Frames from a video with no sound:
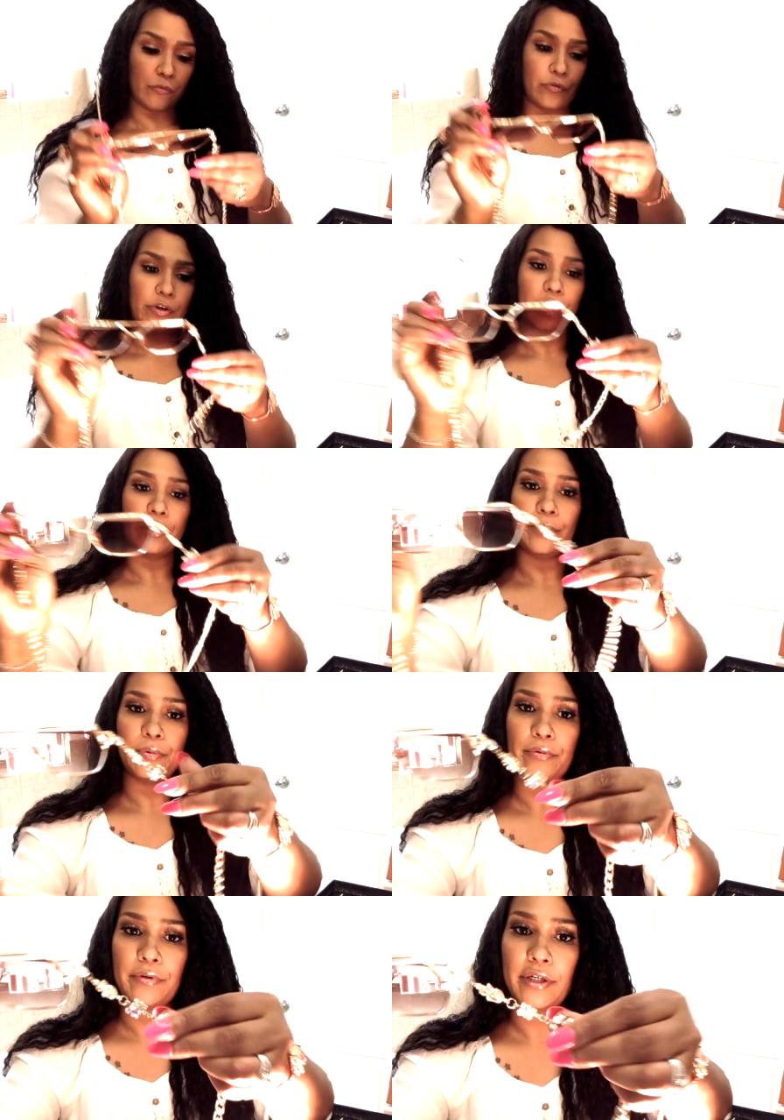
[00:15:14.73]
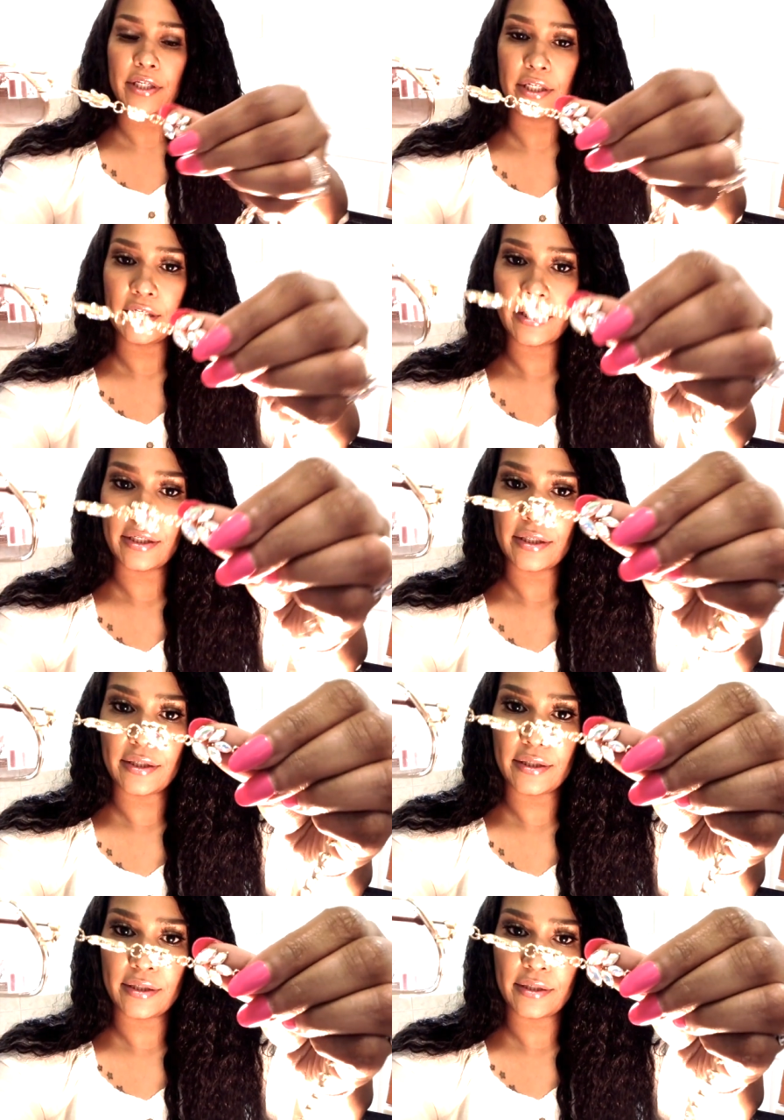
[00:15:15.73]
Very pretty.
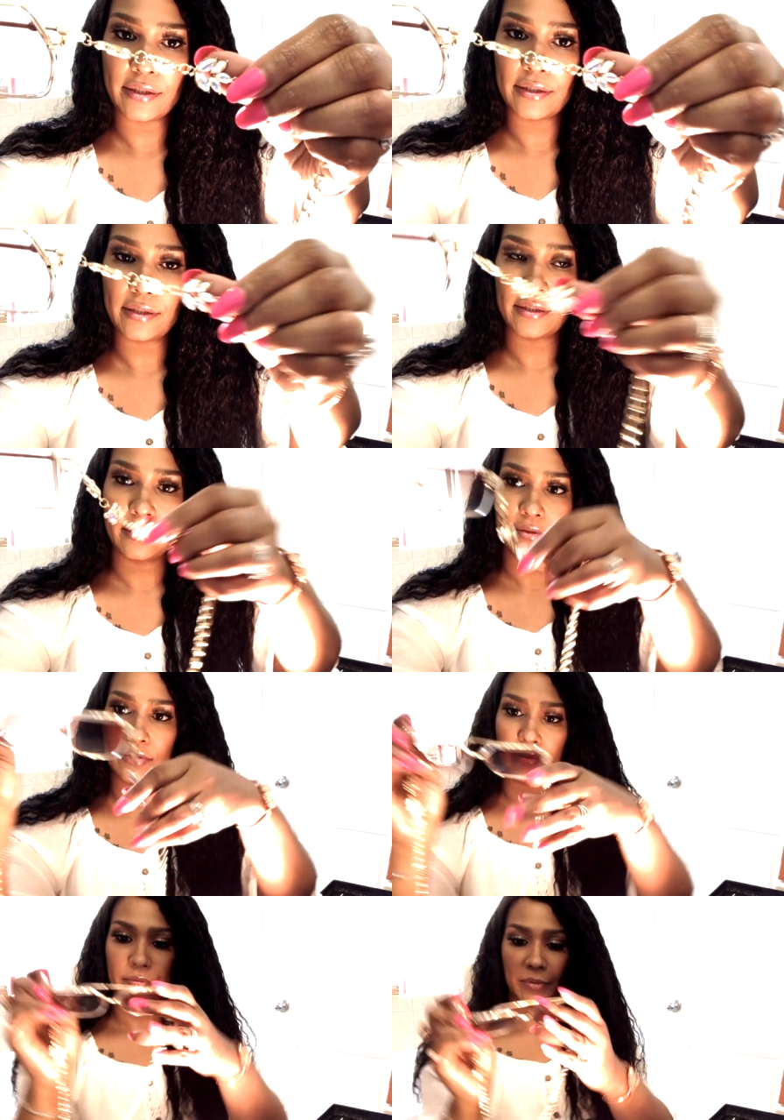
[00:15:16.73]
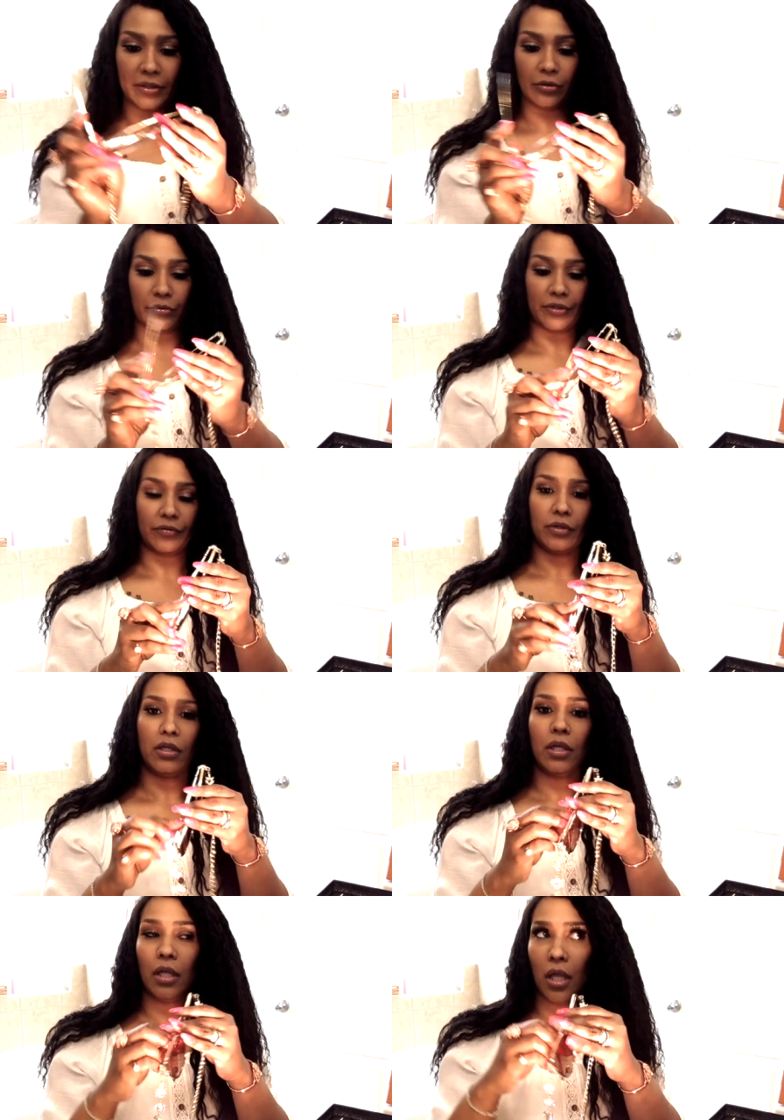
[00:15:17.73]
Sorry about the noise.
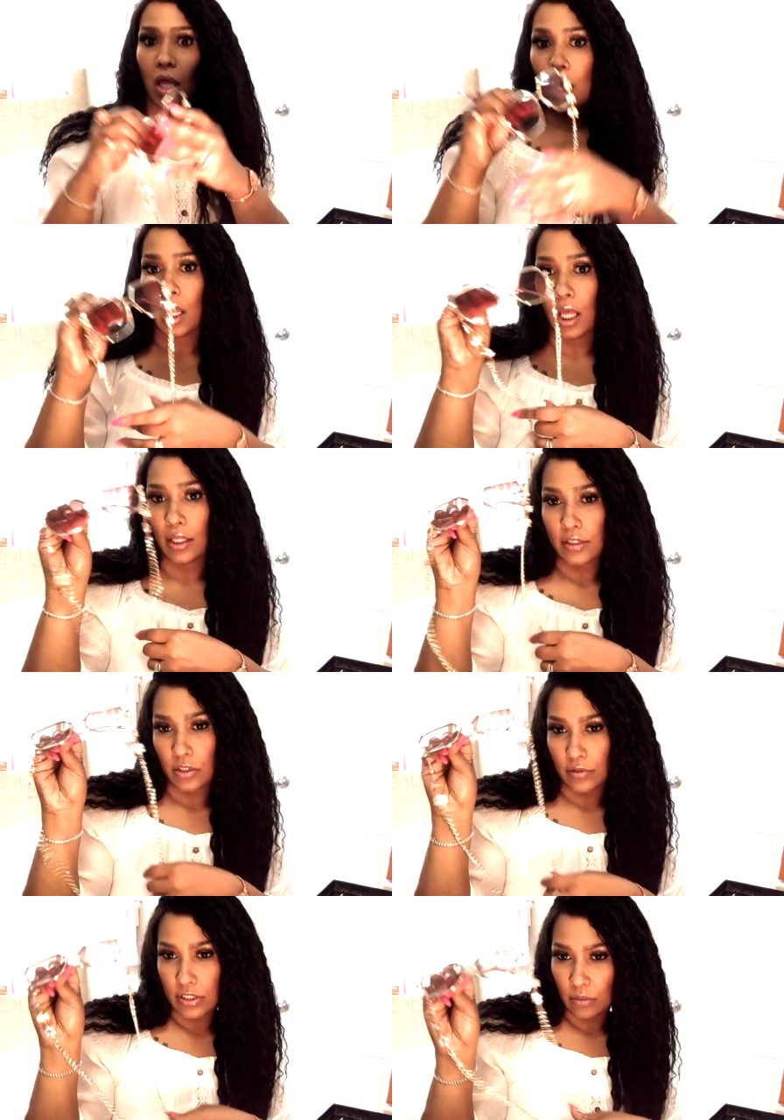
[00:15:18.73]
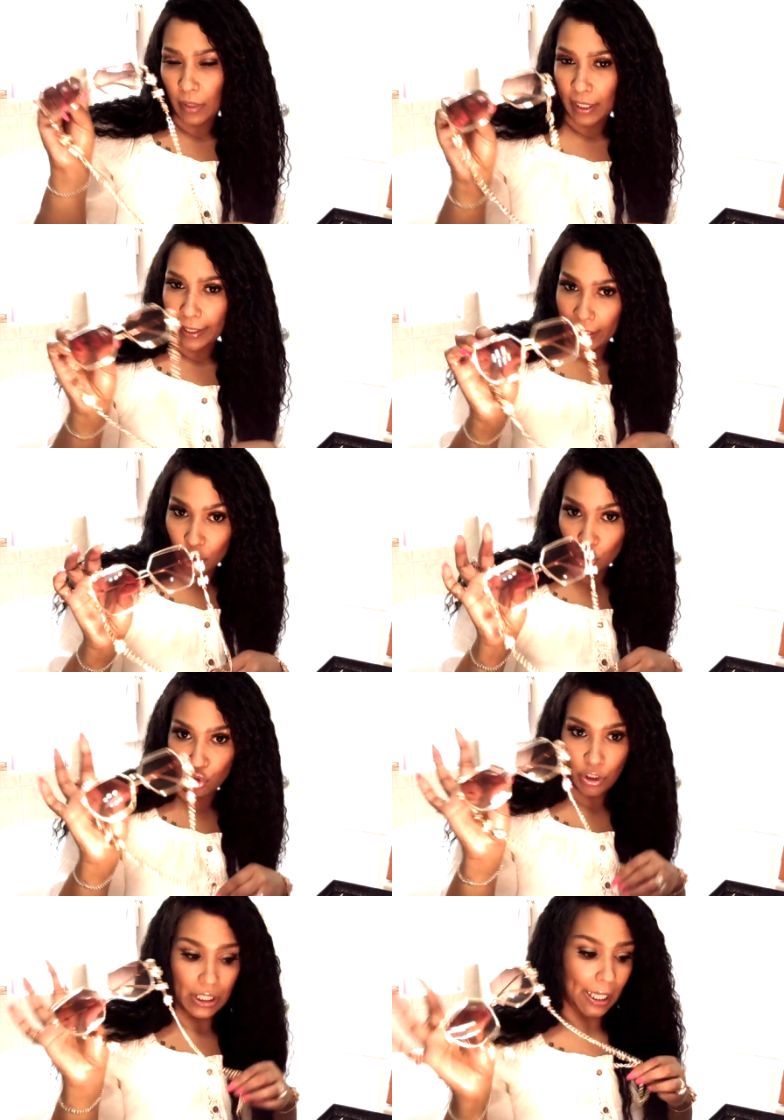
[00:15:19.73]
So these are my
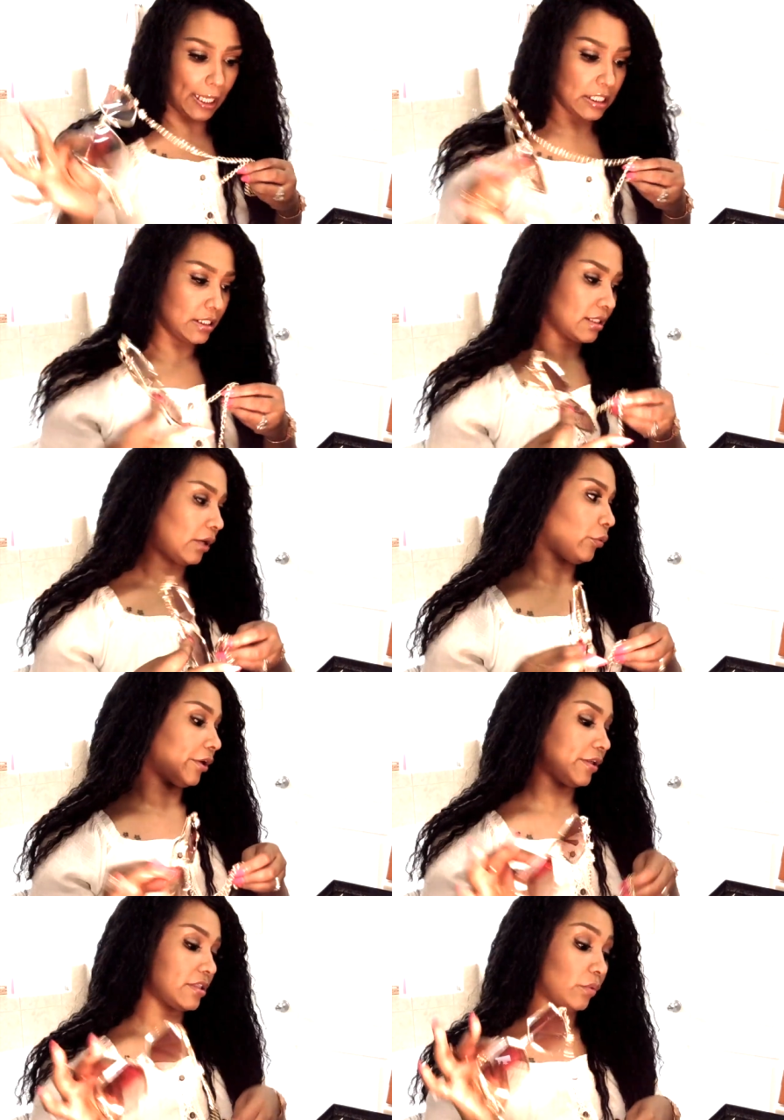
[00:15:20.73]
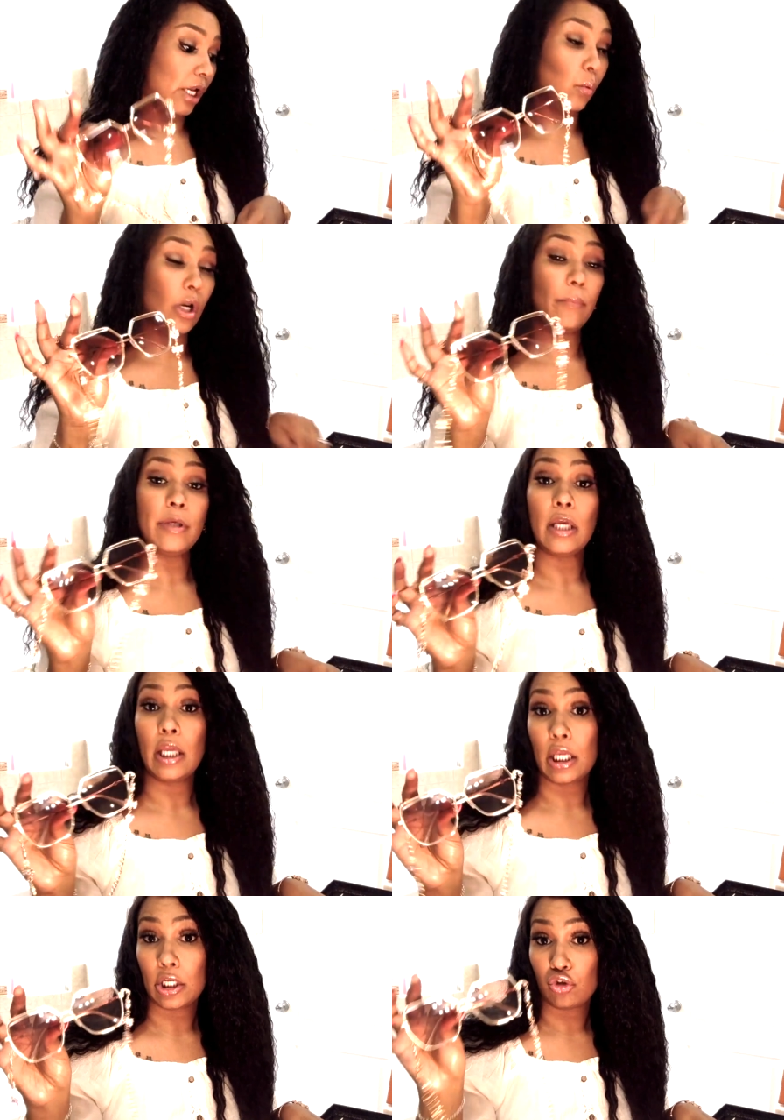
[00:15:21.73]
extra glasses. I wear these when I want to be
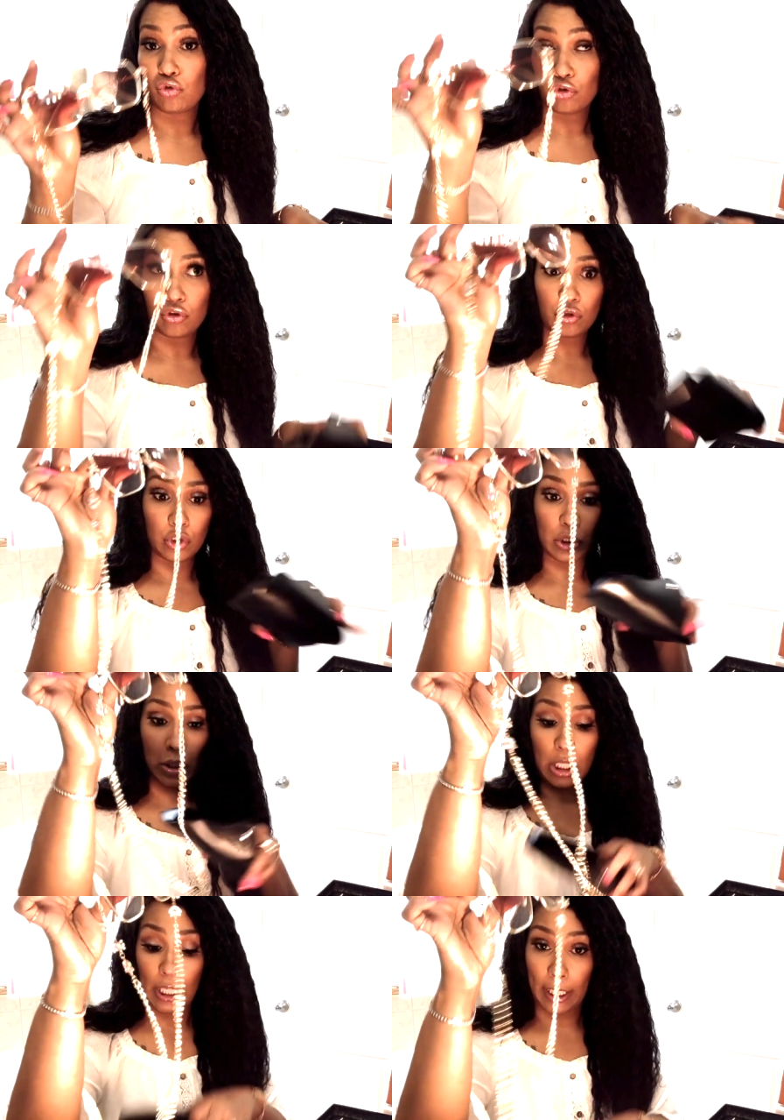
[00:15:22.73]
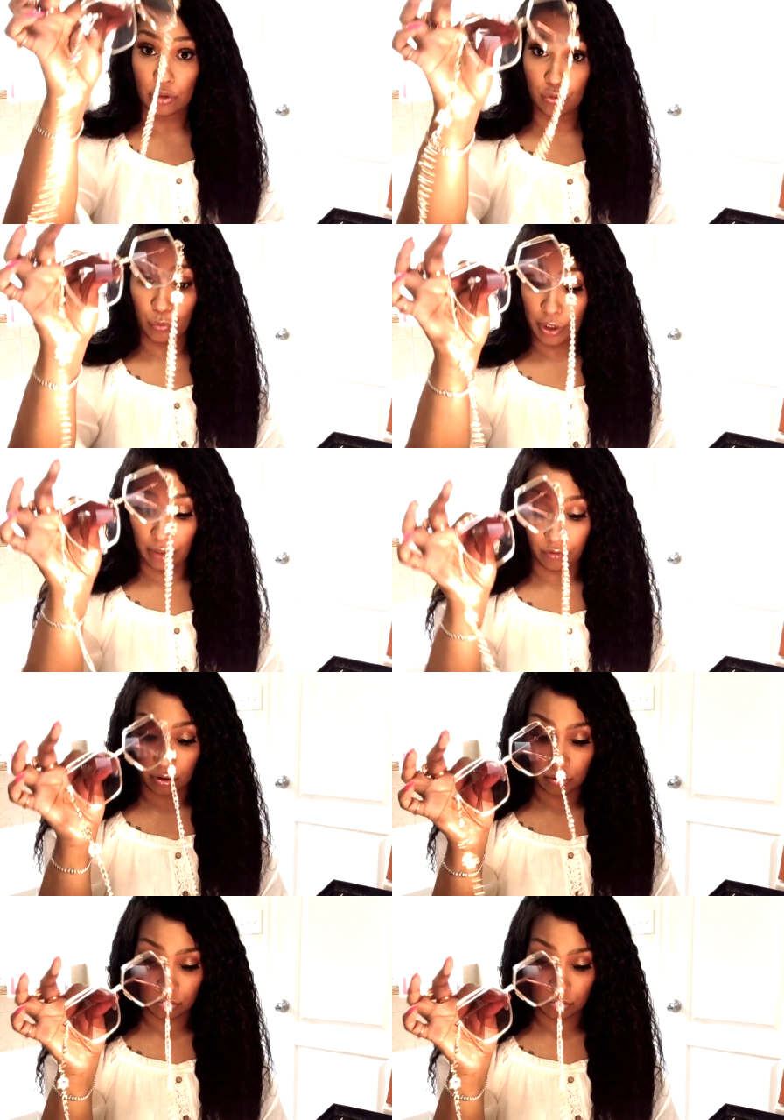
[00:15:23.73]
extra extra whatever.